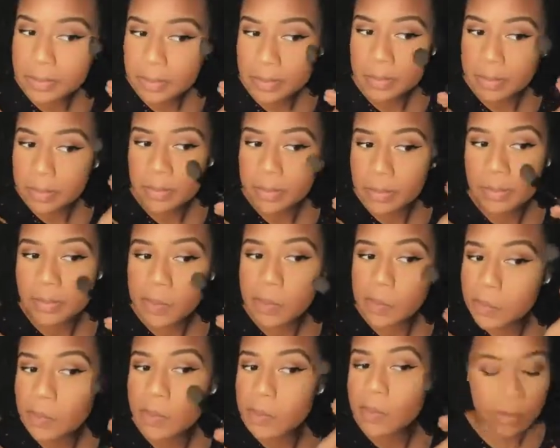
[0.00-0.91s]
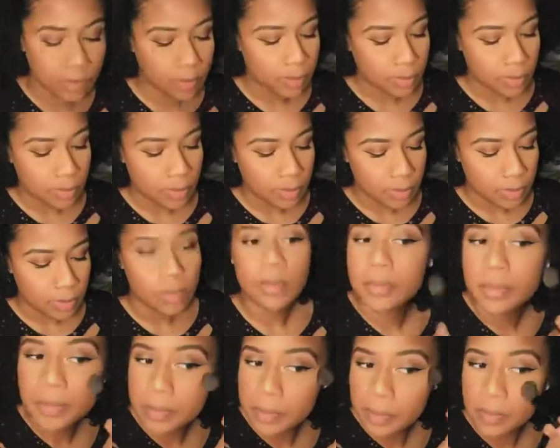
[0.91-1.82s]
is Coral by MAC,
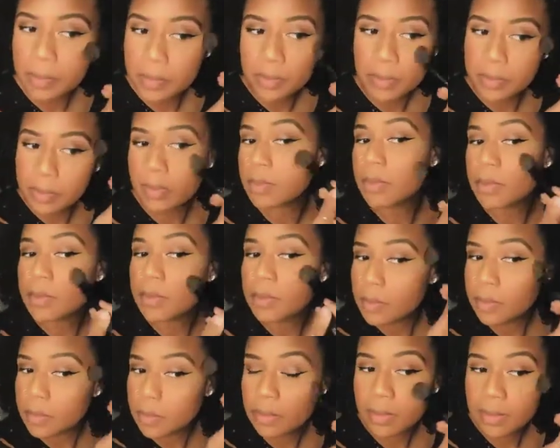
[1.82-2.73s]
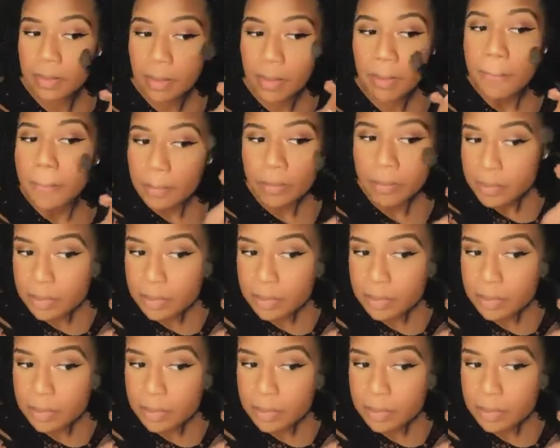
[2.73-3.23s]
and that's the same highlighter